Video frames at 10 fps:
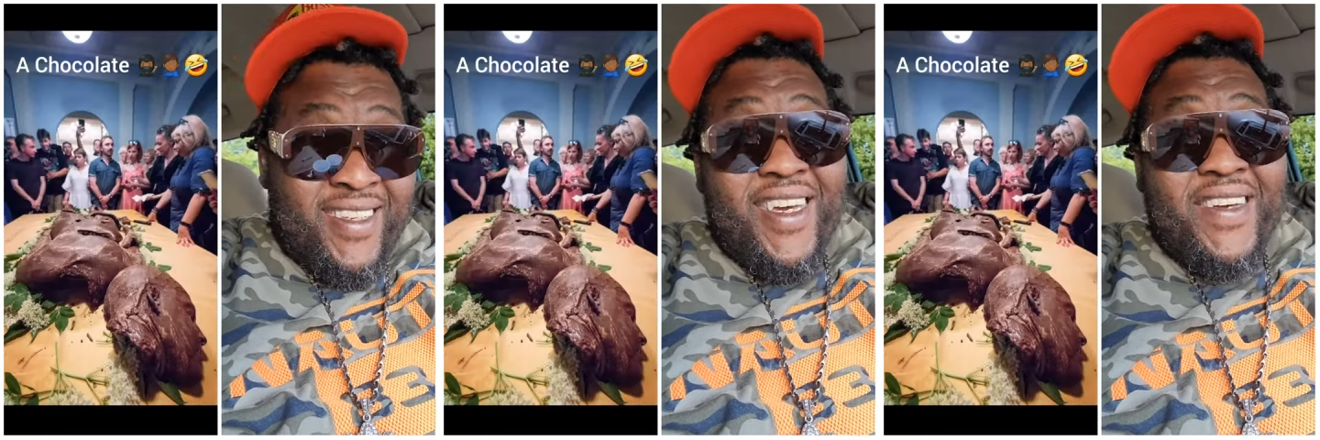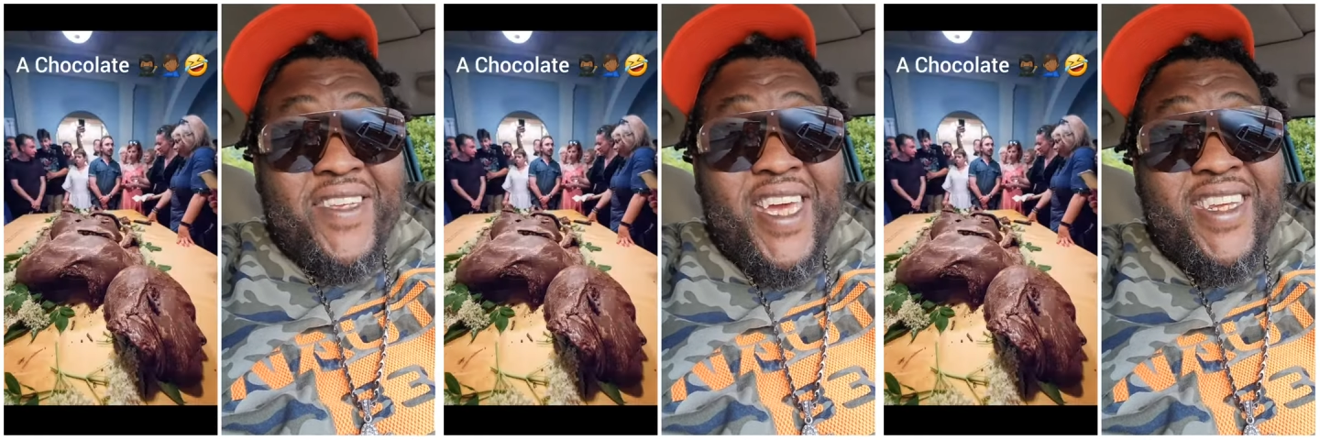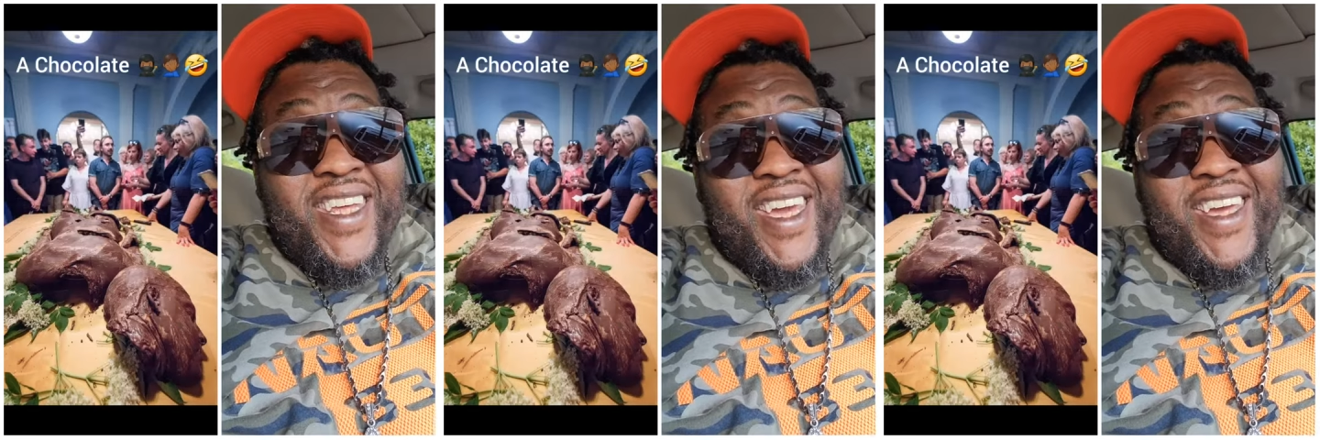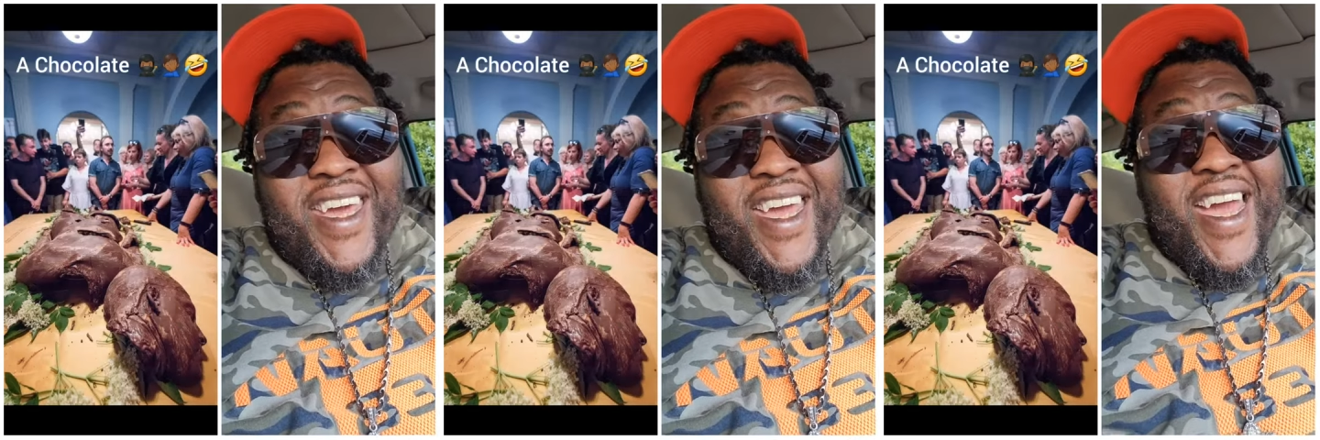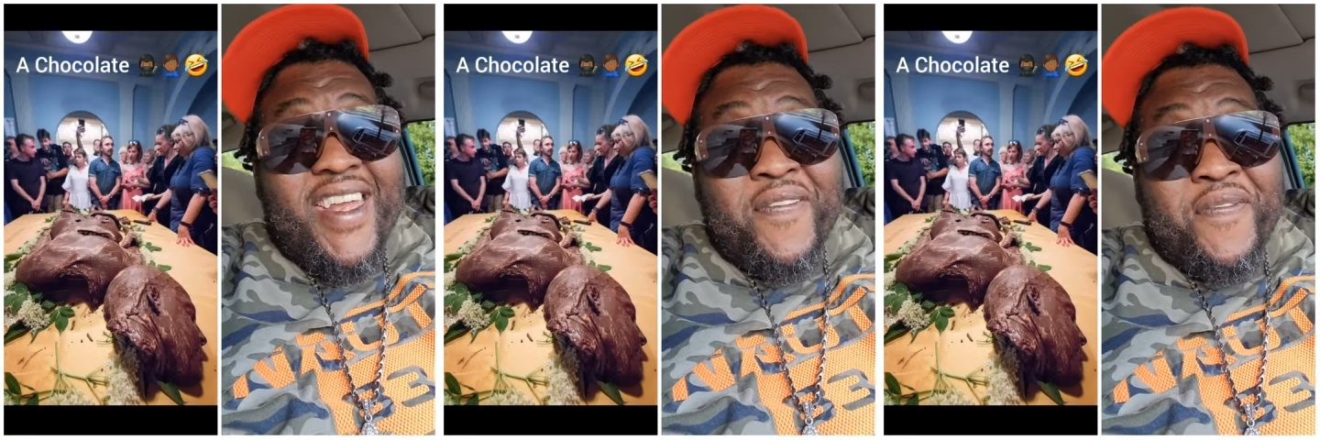If they did, they
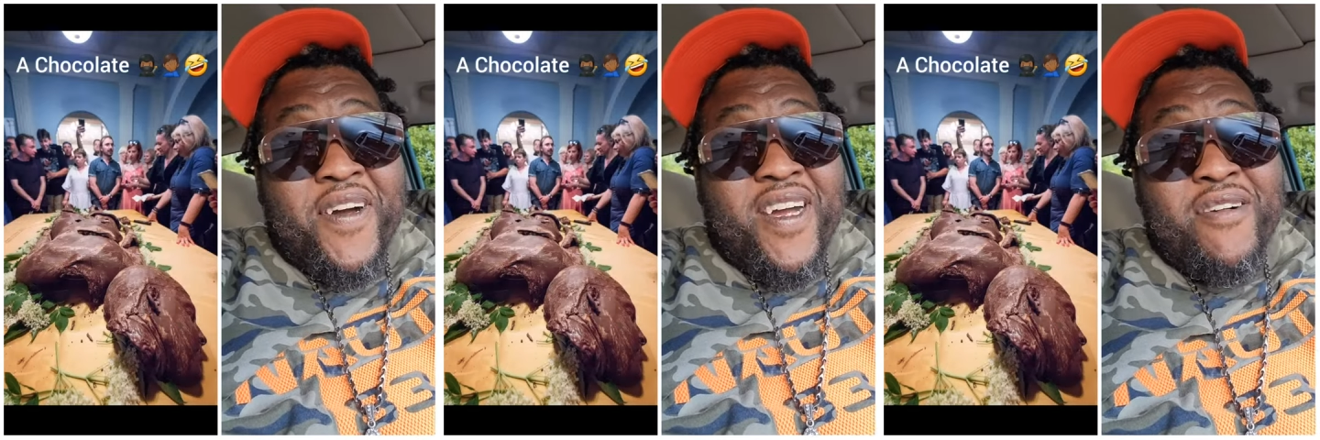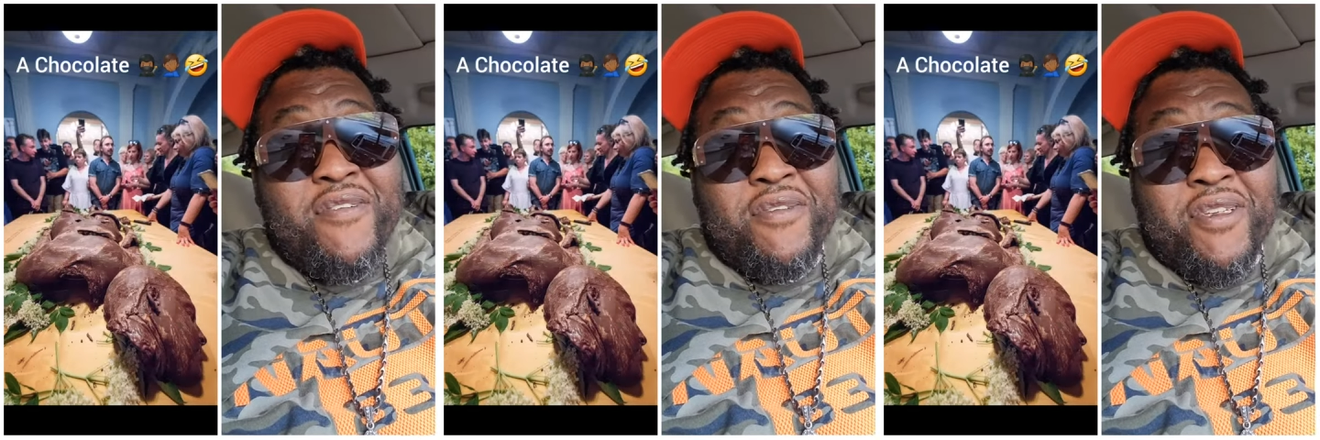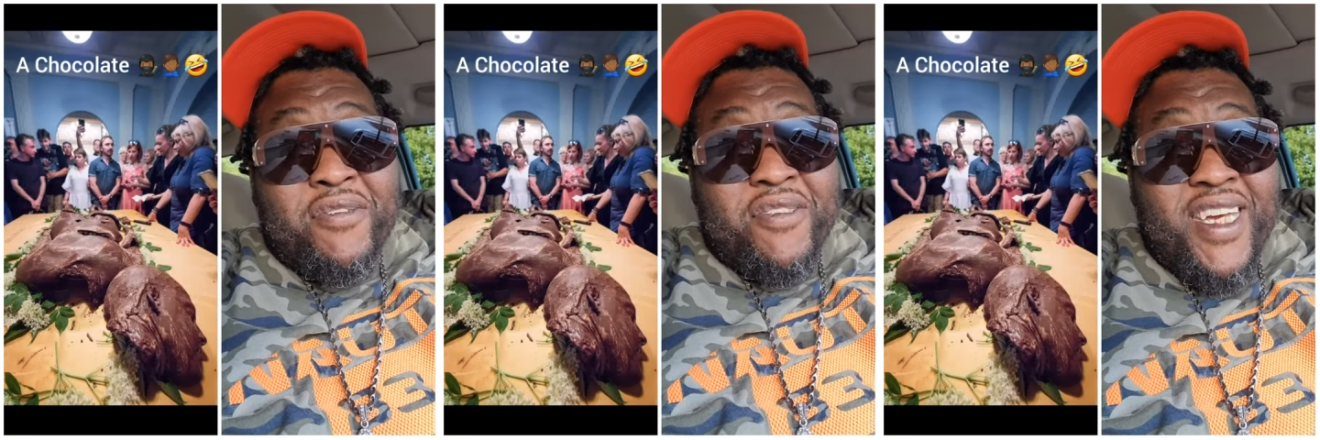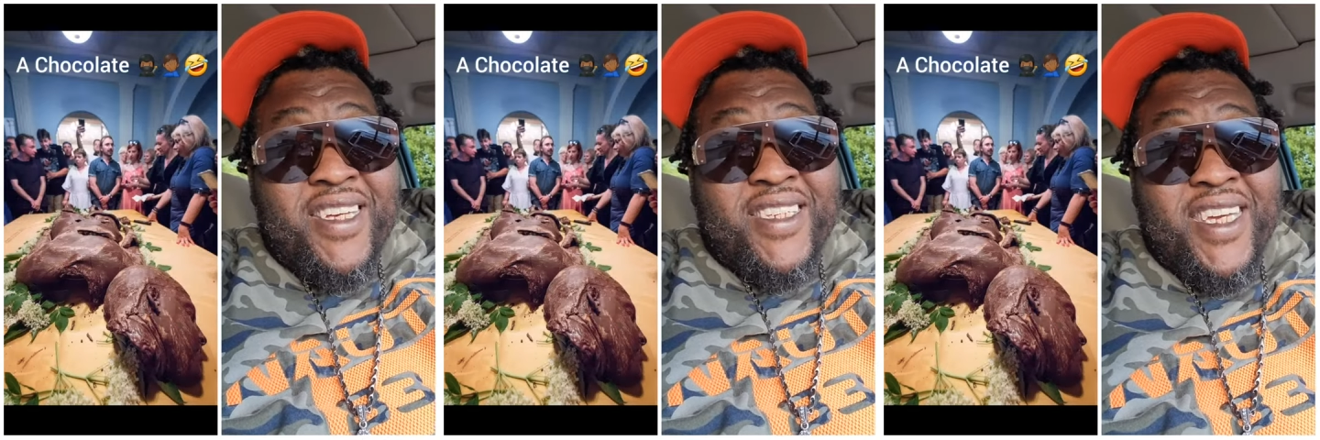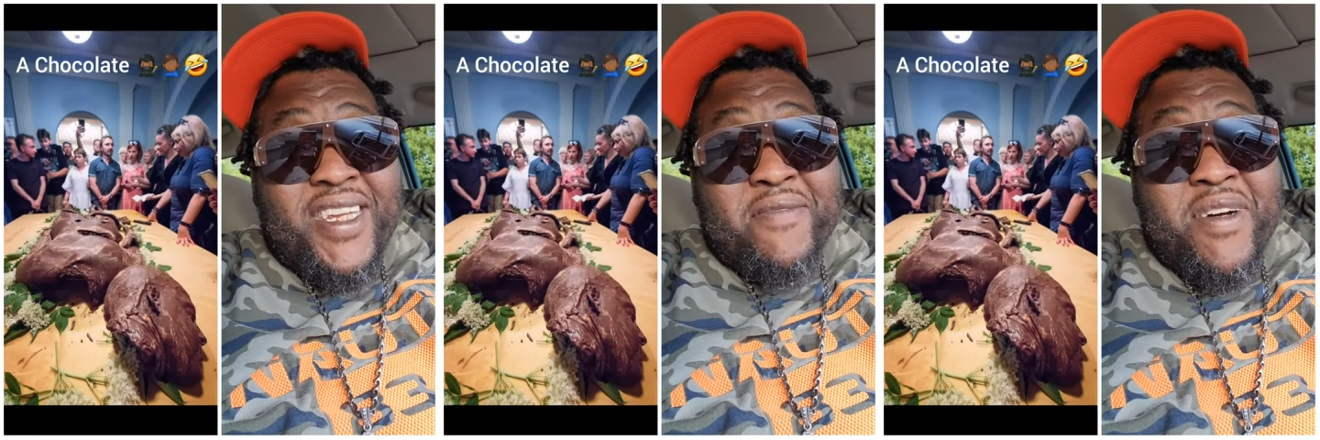got the fuck on as soon as they
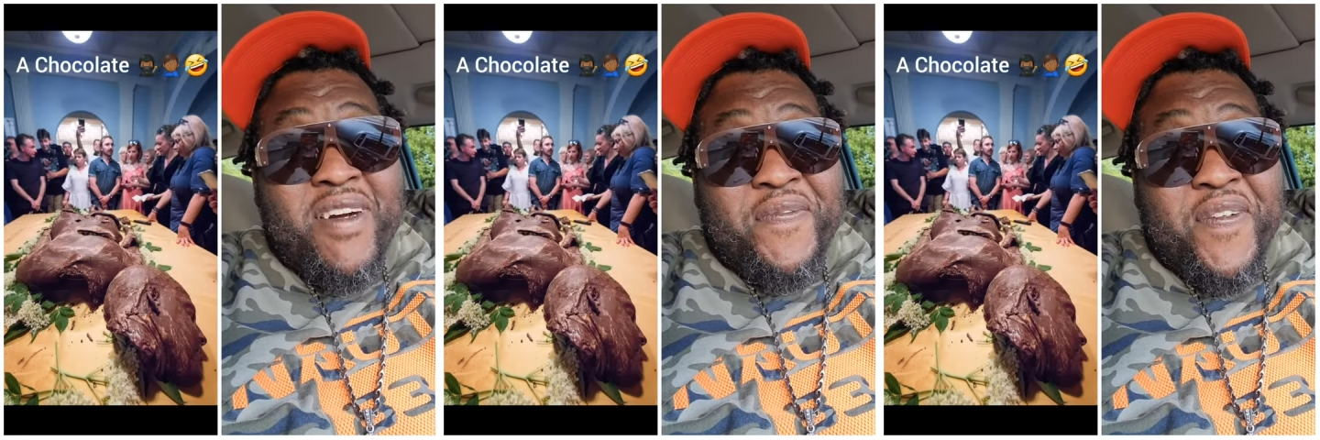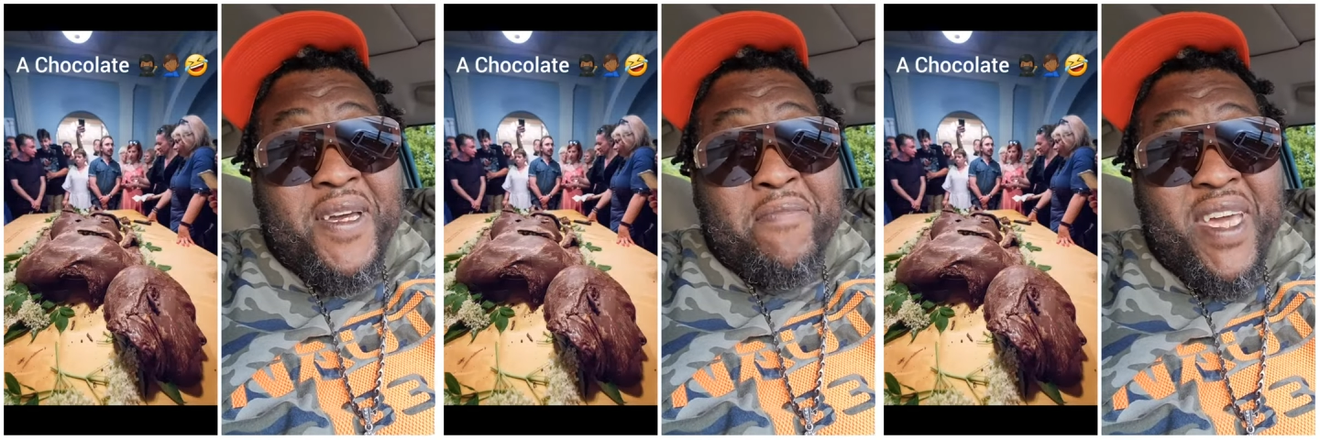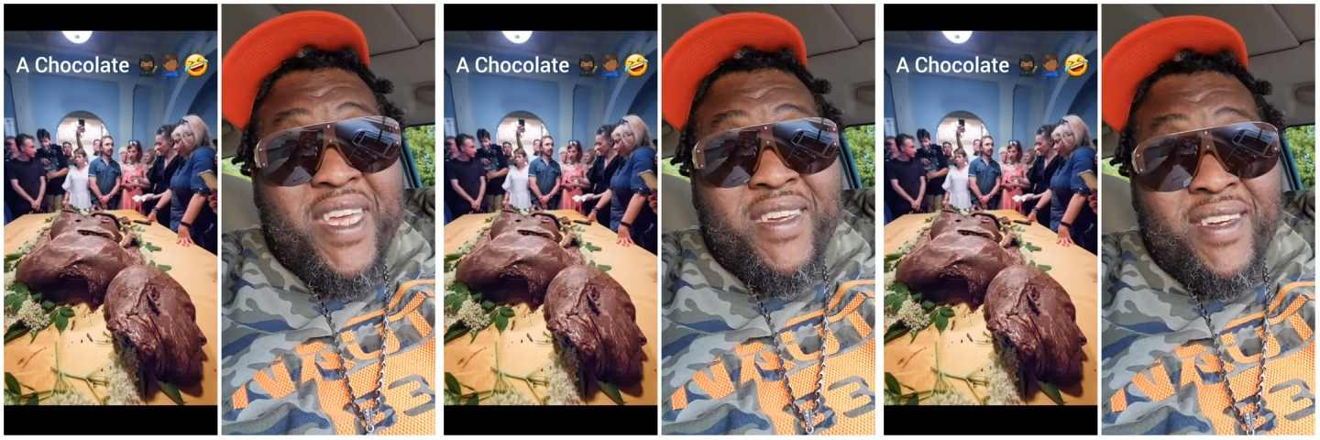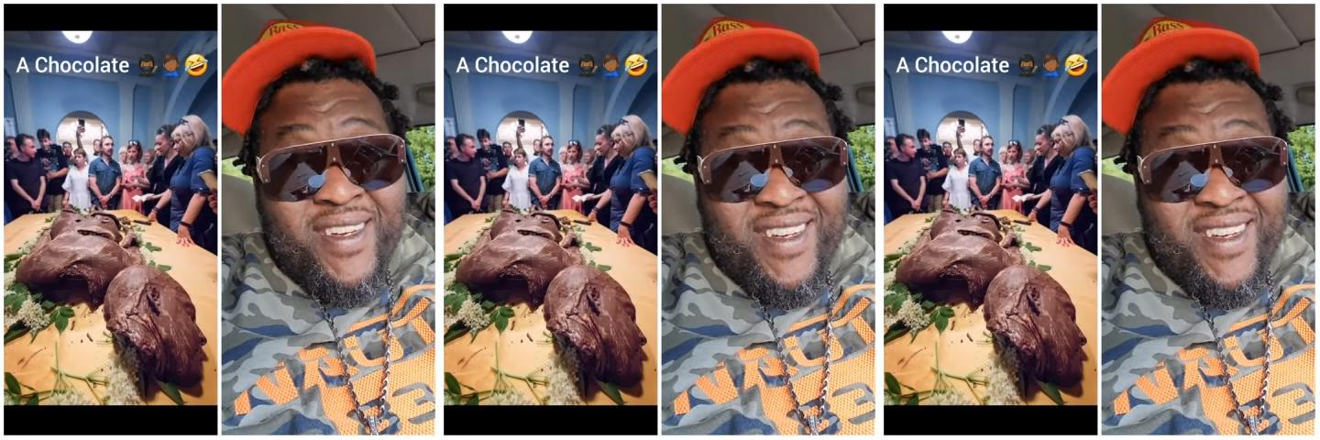seen the motherfucking menu.